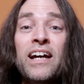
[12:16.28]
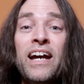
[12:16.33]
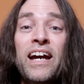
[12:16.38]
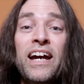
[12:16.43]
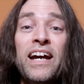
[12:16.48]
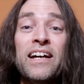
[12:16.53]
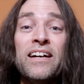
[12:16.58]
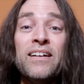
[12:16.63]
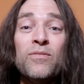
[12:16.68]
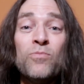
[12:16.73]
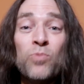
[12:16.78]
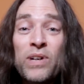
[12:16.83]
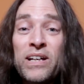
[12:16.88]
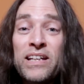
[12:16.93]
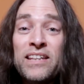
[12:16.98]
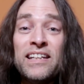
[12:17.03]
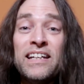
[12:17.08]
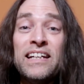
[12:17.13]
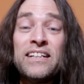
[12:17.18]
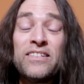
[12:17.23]
And we
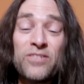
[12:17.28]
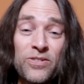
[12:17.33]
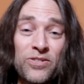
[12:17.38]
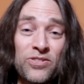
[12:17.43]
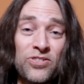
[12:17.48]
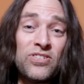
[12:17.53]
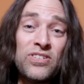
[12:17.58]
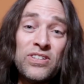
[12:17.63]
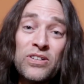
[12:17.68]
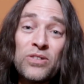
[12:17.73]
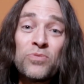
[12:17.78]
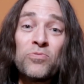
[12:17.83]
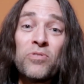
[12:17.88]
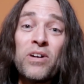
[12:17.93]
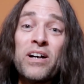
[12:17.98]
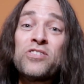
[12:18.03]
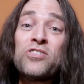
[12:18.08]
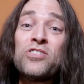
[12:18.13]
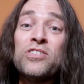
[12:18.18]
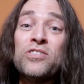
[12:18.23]
think there's still
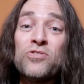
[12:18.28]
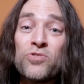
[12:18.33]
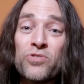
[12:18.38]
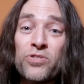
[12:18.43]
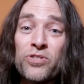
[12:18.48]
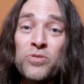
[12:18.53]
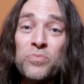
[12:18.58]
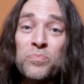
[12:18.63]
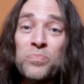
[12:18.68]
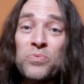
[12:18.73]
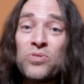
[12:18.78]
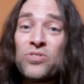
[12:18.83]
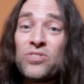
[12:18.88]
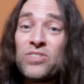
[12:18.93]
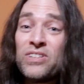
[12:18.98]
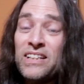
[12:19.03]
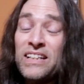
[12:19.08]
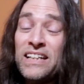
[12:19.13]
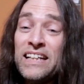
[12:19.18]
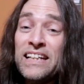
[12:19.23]
Russian
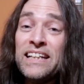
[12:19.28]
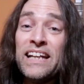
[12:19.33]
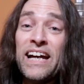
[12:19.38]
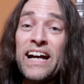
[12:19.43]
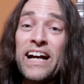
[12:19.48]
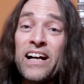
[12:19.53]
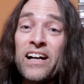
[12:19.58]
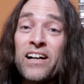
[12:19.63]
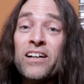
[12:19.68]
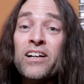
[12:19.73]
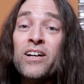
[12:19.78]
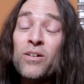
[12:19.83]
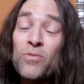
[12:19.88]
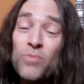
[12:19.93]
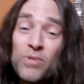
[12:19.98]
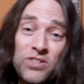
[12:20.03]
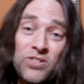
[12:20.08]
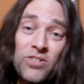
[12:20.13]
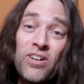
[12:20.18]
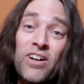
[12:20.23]
troops in there,
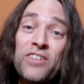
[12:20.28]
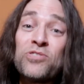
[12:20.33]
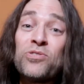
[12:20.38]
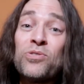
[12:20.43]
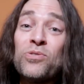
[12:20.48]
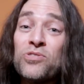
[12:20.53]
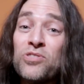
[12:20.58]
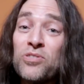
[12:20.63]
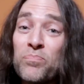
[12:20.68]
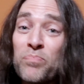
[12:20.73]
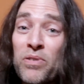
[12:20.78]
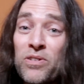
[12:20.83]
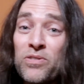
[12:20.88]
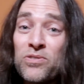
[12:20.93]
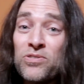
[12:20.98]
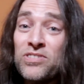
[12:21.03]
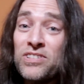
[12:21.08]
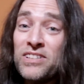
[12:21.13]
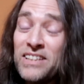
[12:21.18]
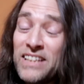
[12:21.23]
which are also
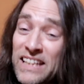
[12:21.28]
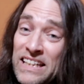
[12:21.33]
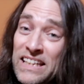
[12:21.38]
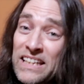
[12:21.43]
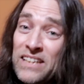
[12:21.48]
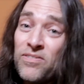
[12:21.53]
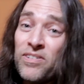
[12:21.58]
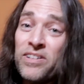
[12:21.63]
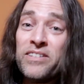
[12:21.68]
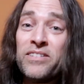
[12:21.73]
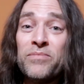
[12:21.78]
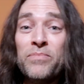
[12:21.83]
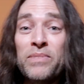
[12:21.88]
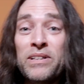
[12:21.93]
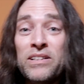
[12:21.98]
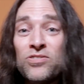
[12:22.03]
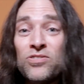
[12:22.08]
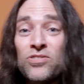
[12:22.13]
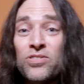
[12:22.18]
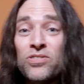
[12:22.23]
supposed to leave under
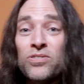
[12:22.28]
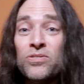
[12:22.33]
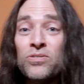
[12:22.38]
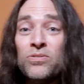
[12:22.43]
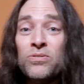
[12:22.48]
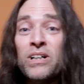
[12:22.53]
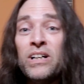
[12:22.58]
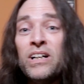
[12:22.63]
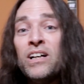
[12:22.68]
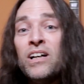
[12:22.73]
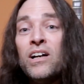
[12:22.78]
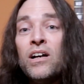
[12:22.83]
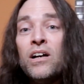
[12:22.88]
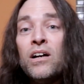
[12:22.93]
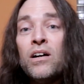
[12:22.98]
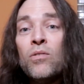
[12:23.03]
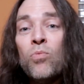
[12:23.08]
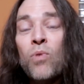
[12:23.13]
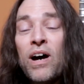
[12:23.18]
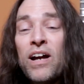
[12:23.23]
Minsk II.
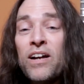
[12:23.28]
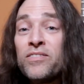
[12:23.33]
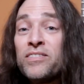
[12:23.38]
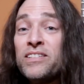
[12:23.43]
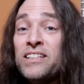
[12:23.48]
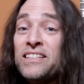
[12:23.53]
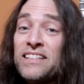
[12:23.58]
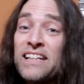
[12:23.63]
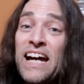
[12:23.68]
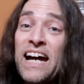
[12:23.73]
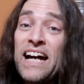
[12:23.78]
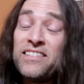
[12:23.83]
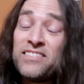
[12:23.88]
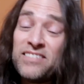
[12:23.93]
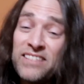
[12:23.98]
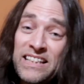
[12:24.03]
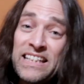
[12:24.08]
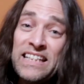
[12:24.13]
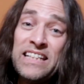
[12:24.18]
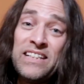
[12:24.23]
Why don't these
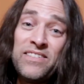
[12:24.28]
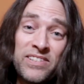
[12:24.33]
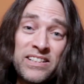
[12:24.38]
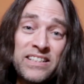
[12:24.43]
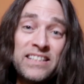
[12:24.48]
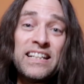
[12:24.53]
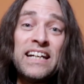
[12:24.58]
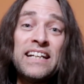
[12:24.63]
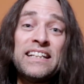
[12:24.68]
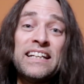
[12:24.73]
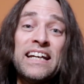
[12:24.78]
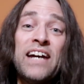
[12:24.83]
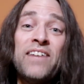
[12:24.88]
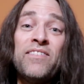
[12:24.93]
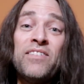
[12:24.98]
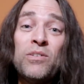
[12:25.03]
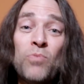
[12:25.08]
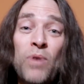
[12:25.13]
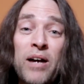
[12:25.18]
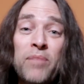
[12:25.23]
guys leave and take the
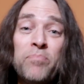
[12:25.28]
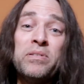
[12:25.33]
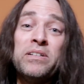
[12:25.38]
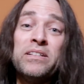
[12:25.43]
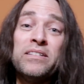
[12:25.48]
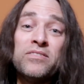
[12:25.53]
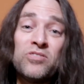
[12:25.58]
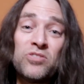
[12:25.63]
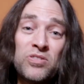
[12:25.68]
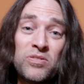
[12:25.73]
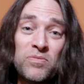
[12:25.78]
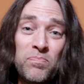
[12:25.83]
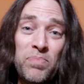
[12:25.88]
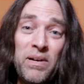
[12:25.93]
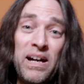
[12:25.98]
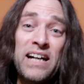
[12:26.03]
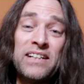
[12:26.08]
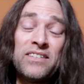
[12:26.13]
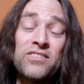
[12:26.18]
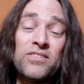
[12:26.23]
heavy weapons
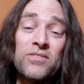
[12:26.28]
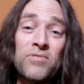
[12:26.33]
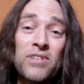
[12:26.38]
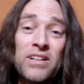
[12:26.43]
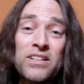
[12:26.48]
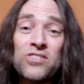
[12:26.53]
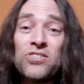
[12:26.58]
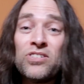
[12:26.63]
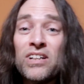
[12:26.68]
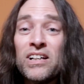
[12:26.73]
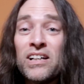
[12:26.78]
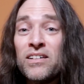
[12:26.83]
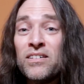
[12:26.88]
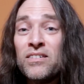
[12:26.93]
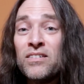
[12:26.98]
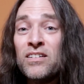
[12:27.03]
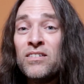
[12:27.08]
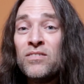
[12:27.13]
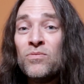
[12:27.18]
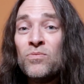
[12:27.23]
back to Russia
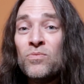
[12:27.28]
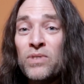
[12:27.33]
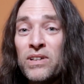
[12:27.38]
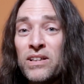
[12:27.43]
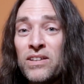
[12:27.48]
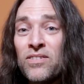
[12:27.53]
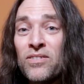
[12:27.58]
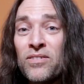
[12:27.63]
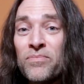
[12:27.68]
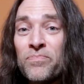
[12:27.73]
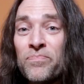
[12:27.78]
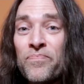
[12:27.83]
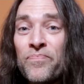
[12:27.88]
with them?